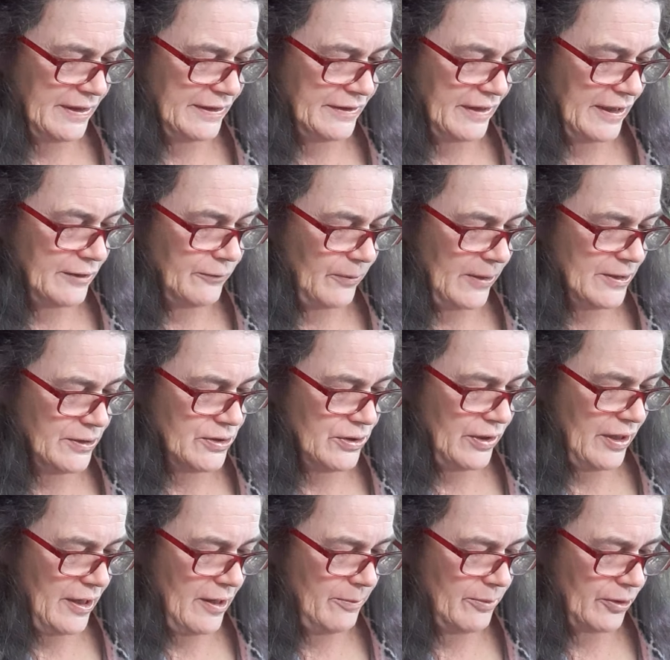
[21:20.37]
and then went to
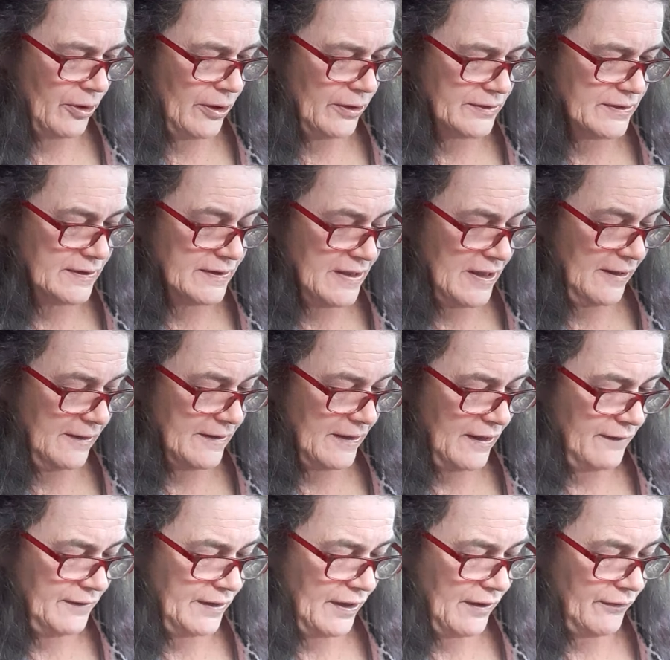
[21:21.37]
Hebron to tell
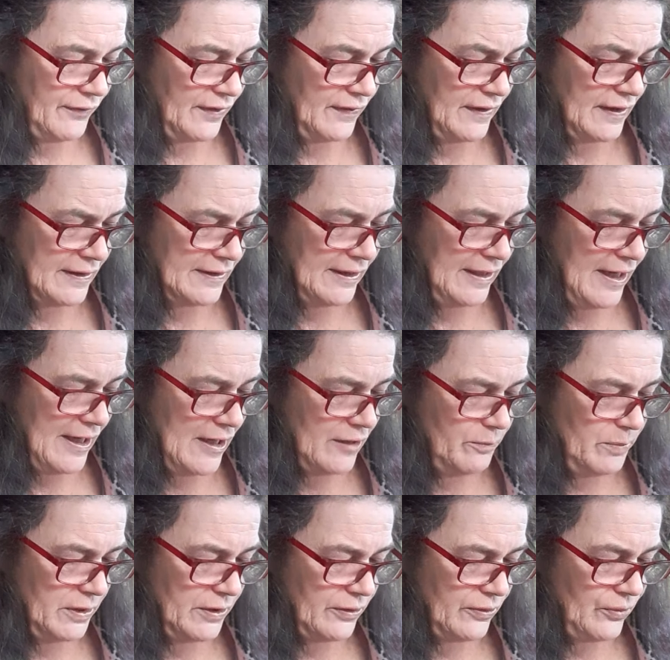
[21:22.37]
David everything that had
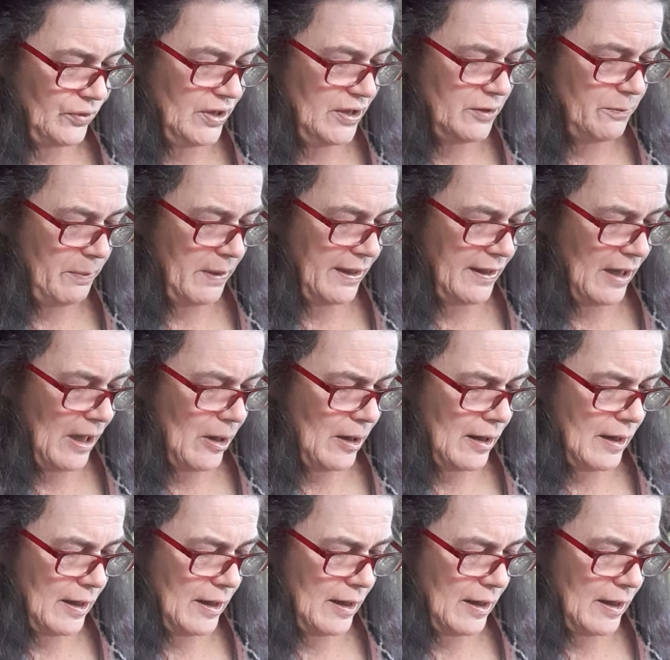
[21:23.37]
been agreed by uh,